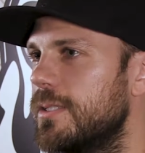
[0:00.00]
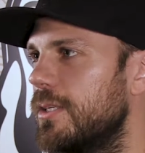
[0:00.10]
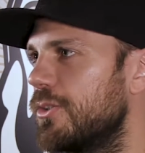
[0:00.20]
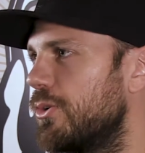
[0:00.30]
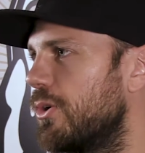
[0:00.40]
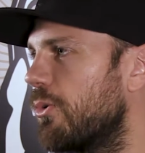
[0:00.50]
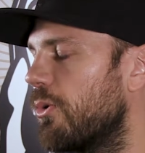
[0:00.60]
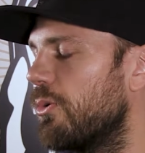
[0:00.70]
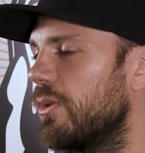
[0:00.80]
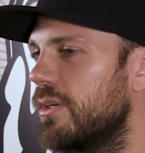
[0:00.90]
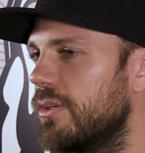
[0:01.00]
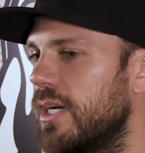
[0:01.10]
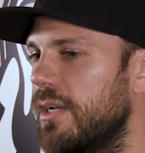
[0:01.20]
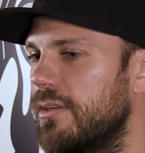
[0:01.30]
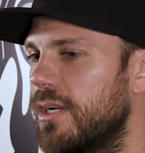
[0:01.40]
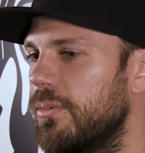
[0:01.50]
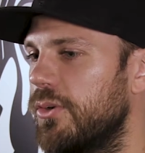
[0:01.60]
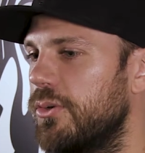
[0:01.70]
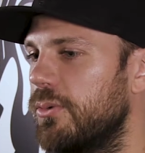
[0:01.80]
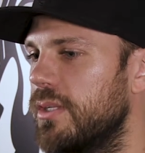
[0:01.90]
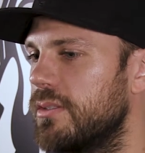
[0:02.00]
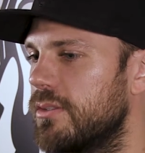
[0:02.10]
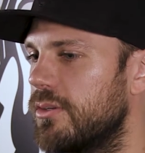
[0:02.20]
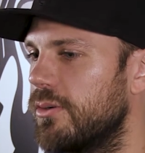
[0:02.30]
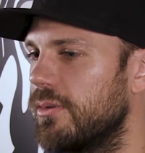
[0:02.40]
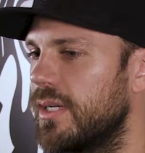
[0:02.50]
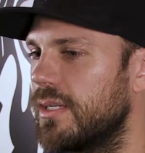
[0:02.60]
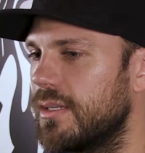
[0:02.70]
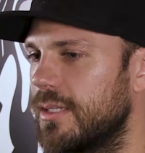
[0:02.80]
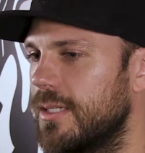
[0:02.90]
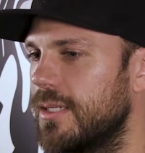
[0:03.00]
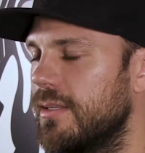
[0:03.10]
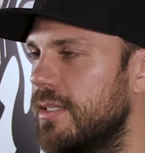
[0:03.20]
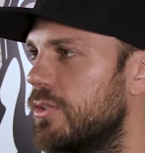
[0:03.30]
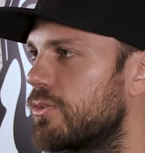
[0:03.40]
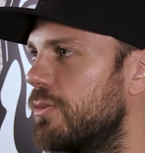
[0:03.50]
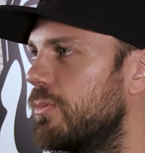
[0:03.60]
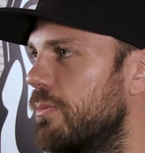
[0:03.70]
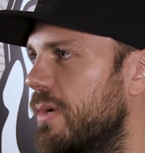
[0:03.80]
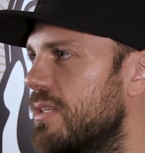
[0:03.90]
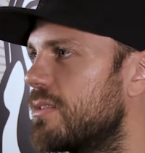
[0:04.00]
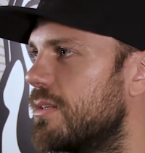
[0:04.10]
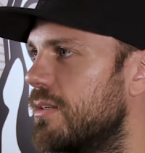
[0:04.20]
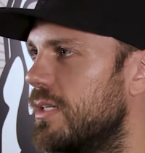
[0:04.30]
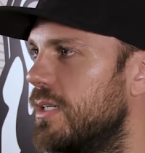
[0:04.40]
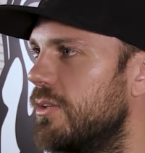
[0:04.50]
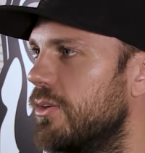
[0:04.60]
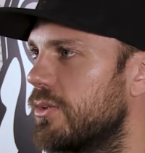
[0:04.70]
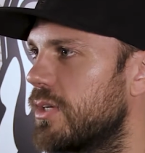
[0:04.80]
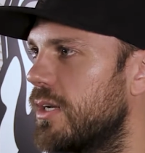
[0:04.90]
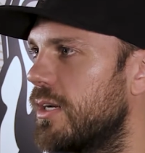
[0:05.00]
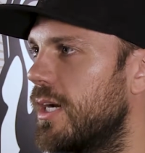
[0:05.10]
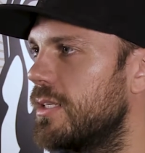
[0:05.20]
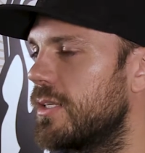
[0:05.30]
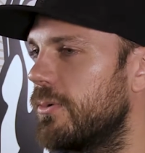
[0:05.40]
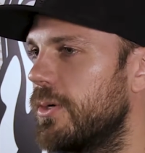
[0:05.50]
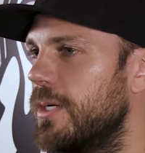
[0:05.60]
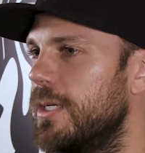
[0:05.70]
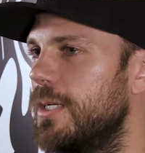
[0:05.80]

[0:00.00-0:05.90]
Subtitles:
And as you grow older, you had a couple of new ones, you know, like Stürmer, Mats Sundin, and those kind of guys that were